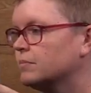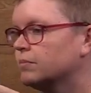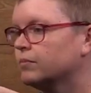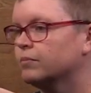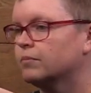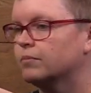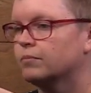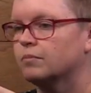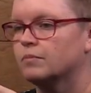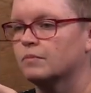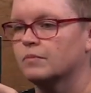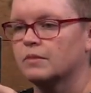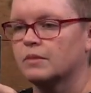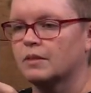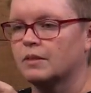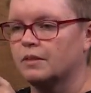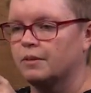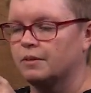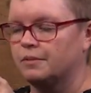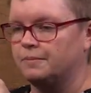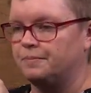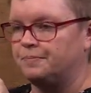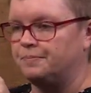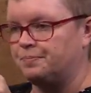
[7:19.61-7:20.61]

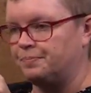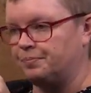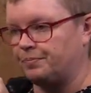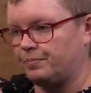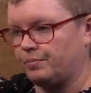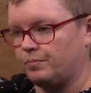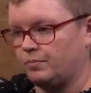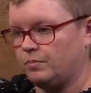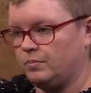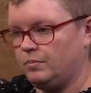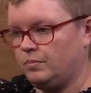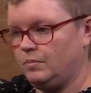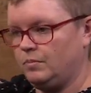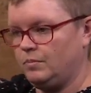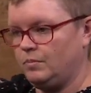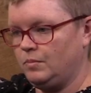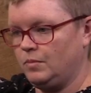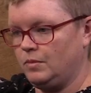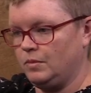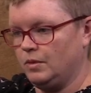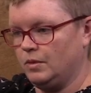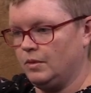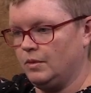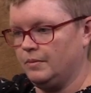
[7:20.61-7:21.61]

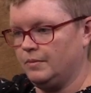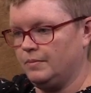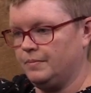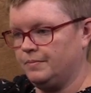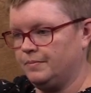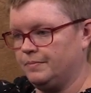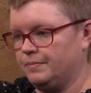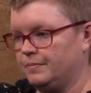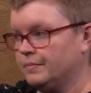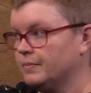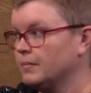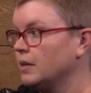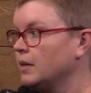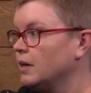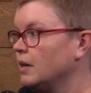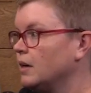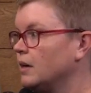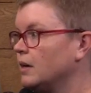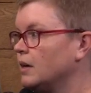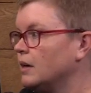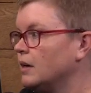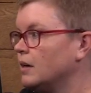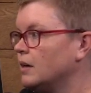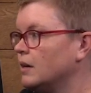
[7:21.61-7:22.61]

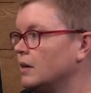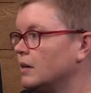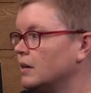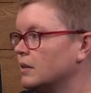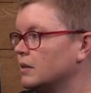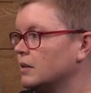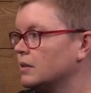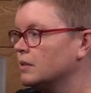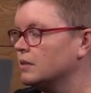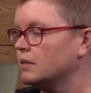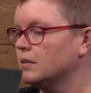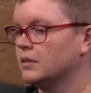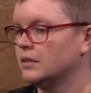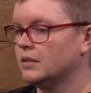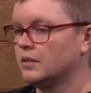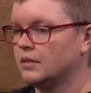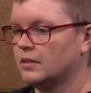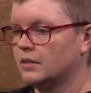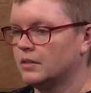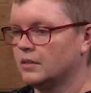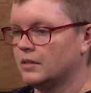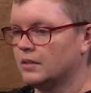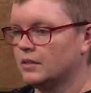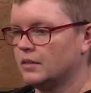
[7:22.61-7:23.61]

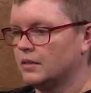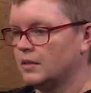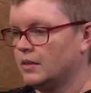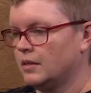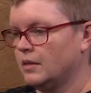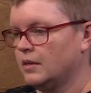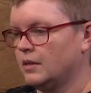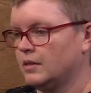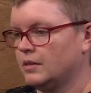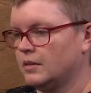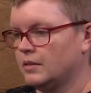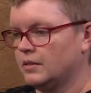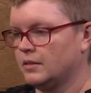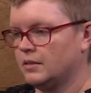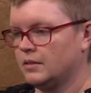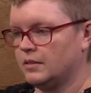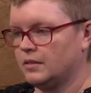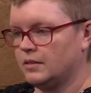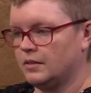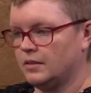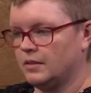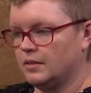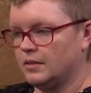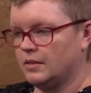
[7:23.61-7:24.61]

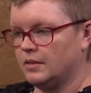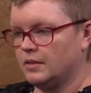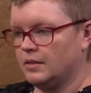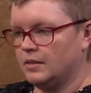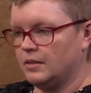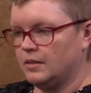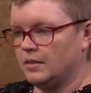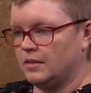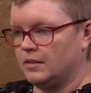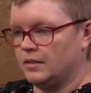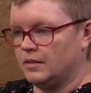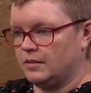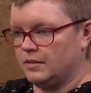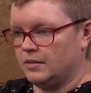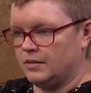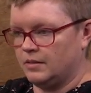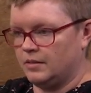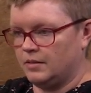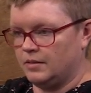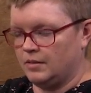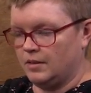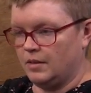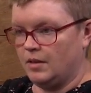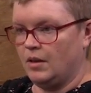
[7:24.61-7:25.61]

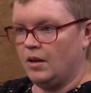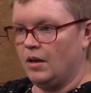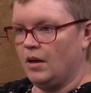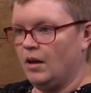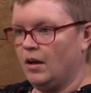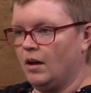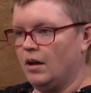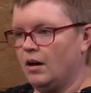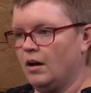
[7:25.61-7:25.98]
[no speech]